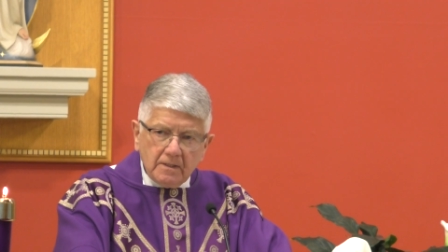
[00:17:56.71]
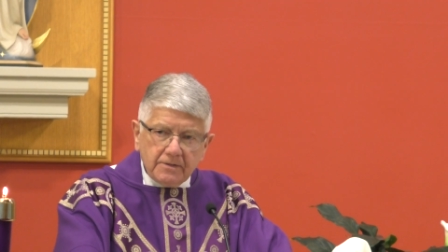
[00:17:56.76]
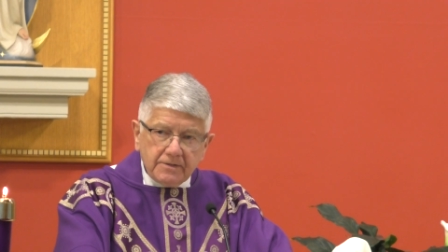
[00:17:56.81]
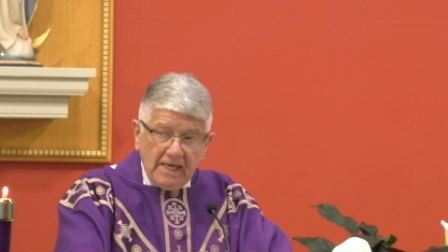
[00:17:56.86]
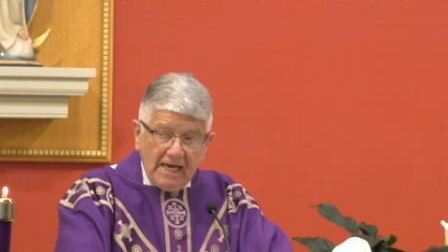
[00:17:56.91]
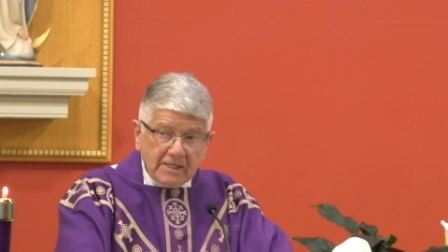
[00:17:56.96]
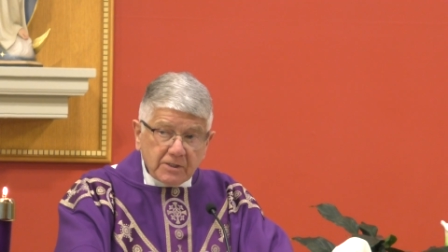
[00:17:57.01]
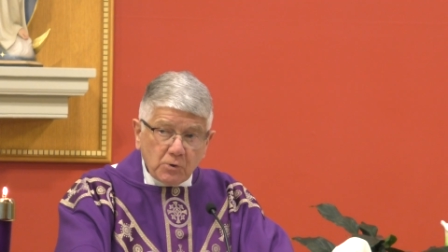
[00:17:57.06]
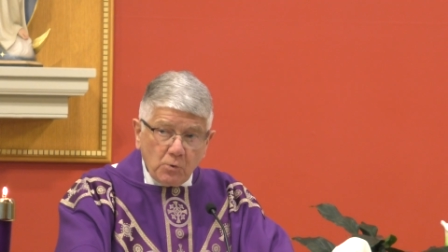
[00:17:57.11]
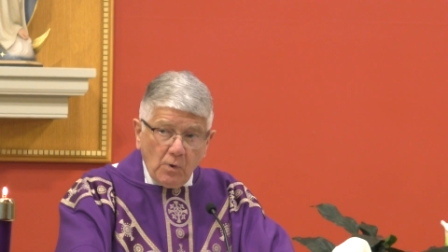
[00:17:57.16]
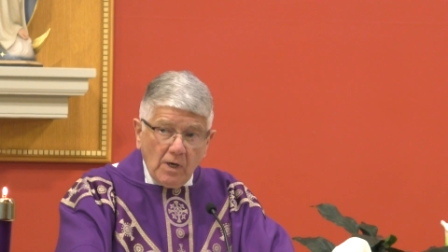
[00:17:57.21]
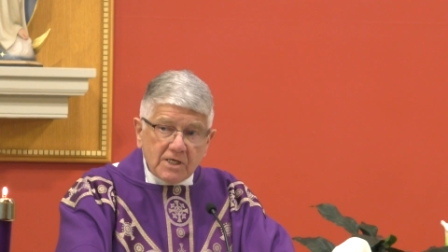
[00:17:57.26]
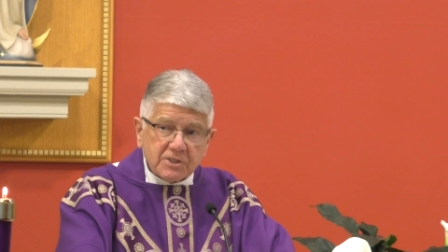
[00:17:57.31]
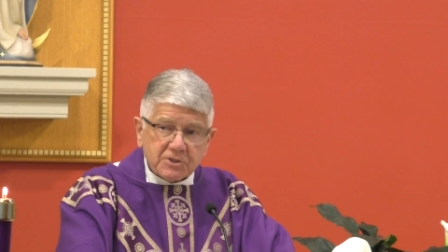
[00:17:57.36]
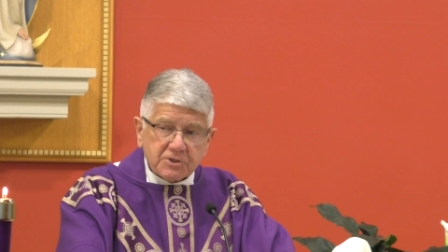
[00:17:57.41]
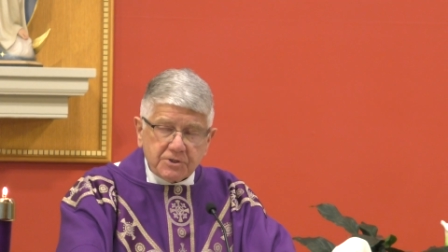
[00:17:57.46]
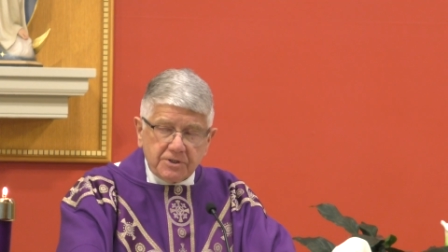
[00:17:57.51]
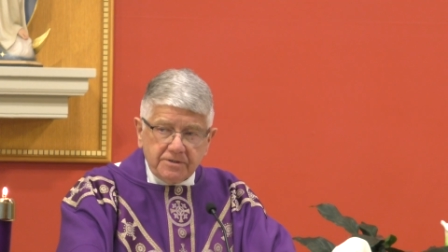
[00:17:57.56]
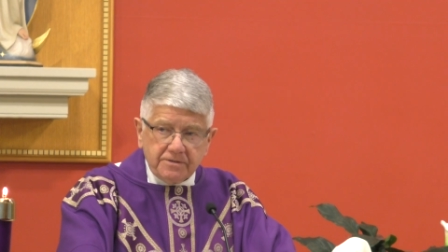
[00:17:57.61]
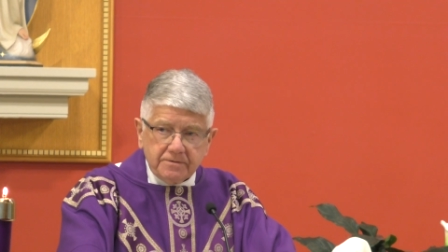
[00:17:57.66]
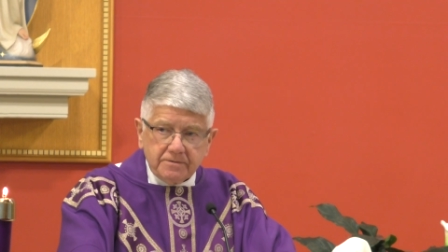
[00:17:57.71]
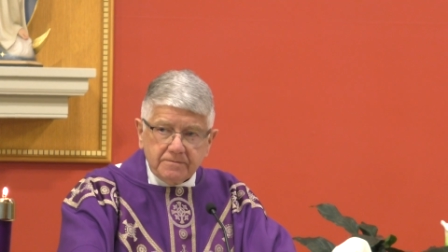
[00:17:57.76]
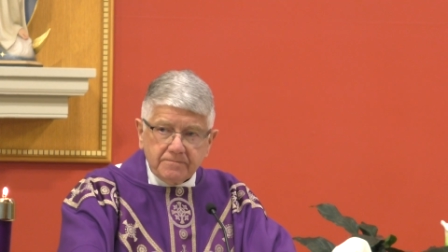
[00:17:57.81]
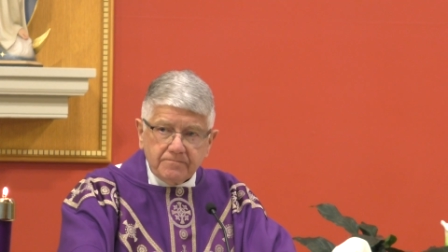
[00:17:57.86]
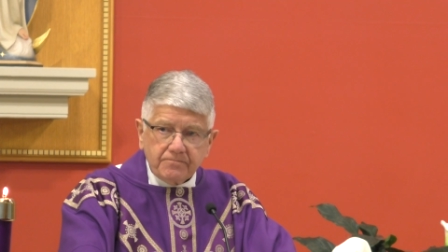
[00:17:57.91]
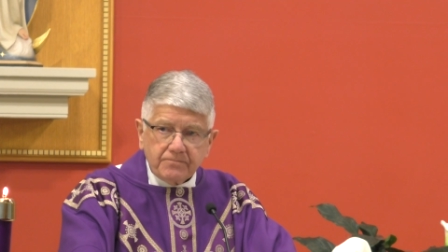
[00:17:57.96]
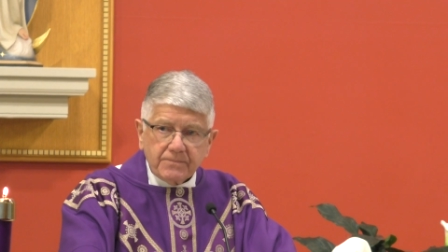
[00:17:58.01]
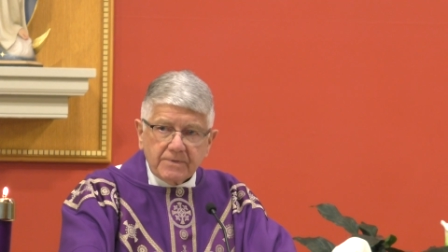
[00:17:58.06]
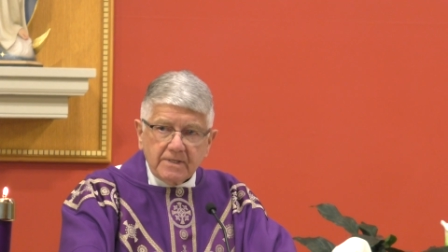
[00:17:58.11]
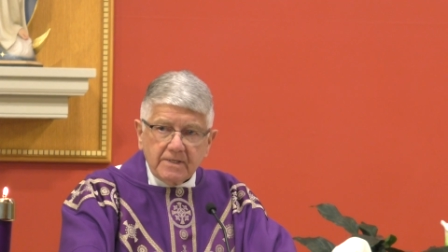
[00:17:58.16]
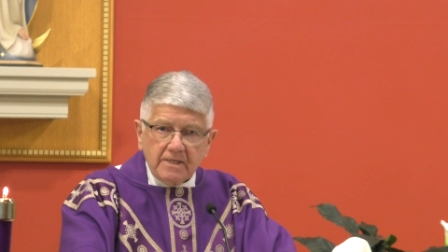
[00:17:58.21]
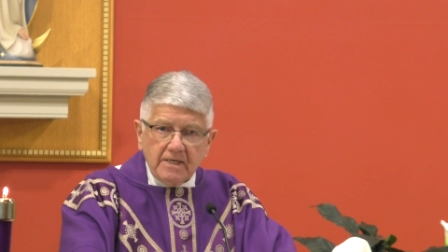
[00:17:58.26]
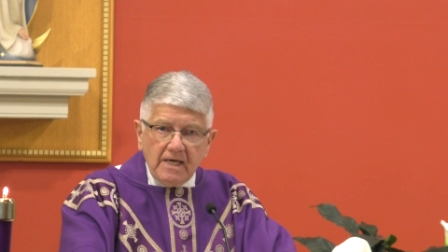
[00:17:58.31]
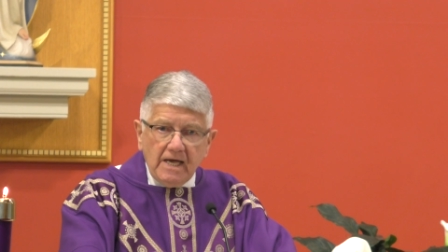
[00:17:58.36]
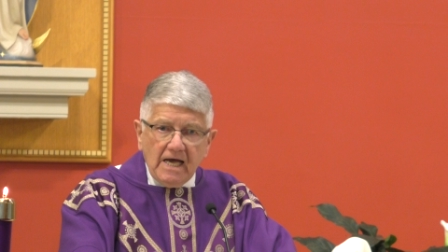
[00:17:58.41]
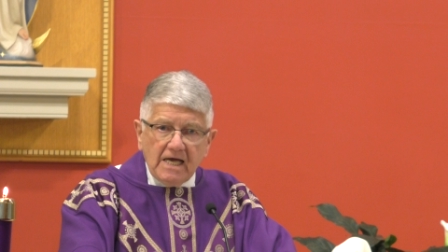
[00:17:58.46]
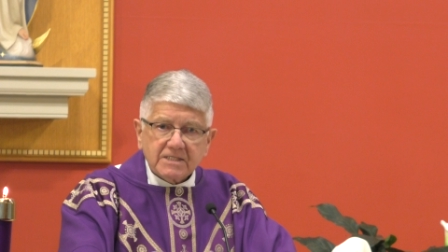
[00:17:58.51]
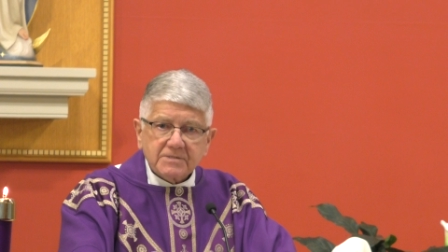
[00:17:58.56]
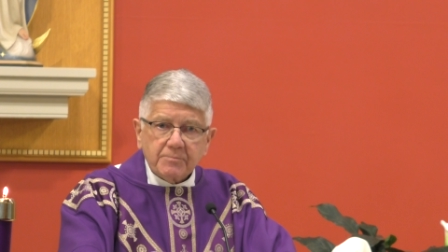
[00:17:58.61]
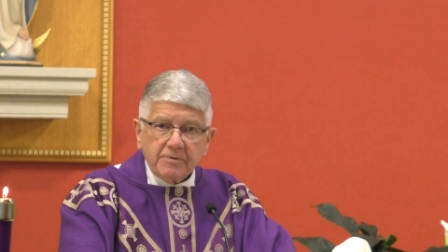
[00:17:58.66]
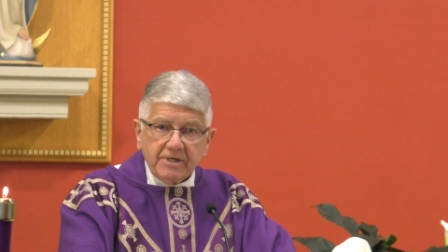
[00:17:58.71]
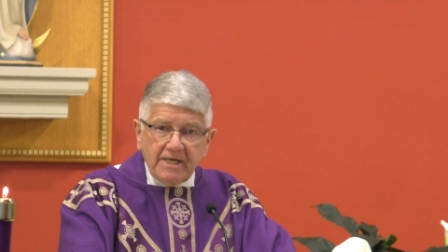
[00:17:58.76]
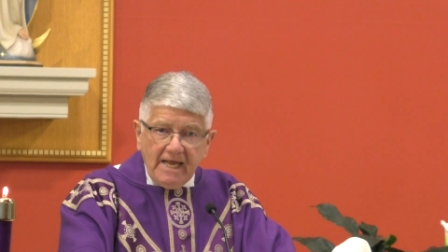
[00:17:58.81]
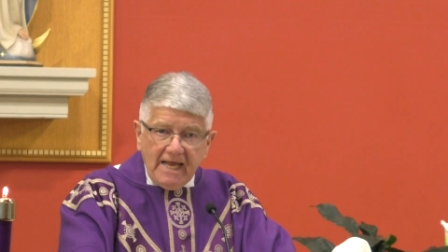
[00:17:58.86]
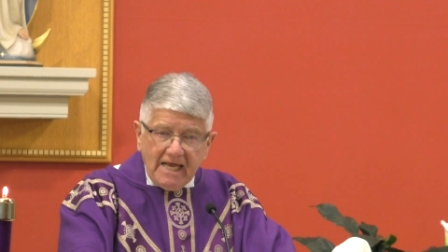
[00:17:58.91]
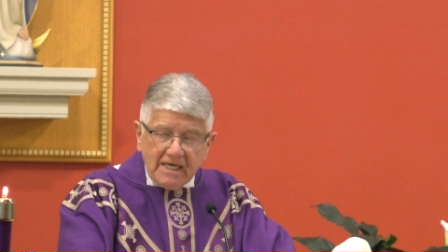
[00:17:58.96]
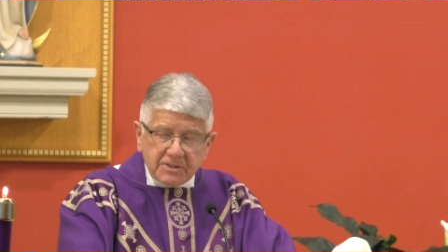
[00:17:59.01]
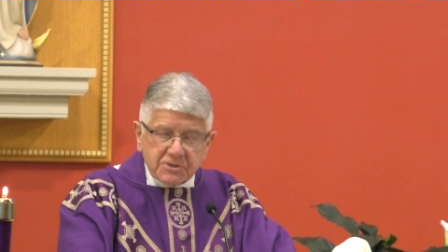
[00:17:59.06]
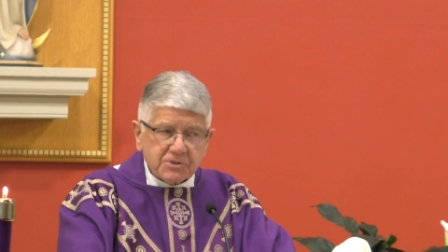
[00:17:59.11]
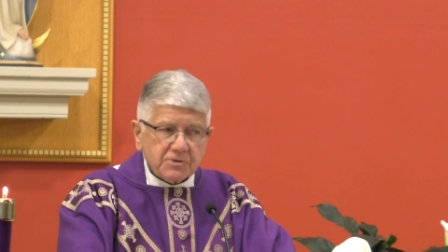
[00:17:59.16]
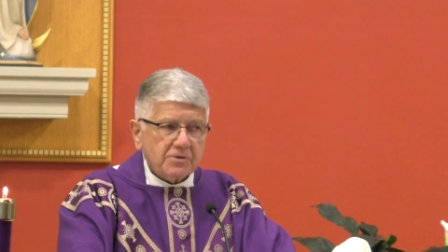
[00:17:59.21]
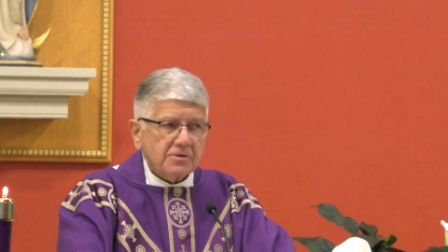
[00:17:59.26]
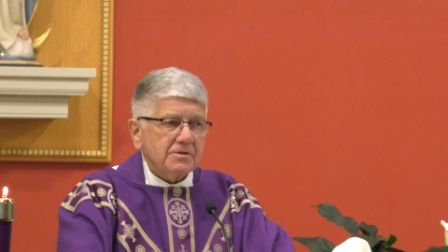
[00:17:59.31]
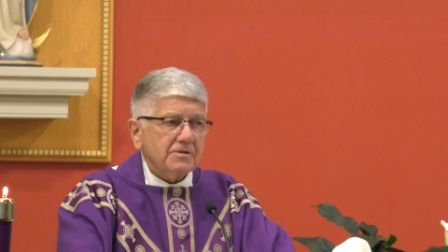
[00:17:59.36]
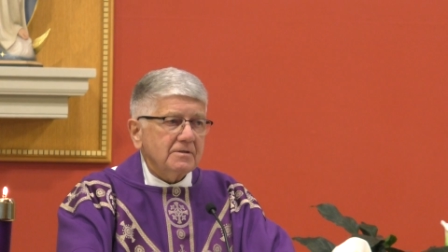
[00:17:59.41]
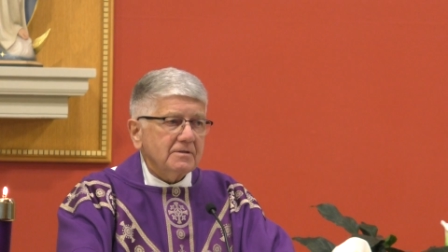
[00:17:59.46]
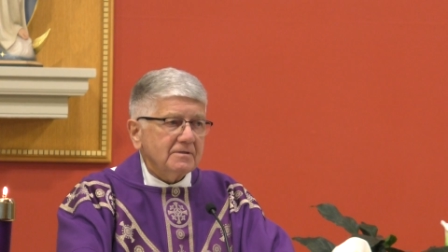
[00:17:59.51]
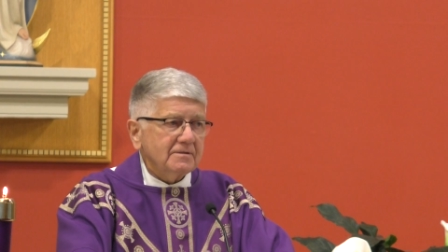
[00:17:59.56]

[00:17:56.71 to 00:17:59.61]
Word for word: That question has been answered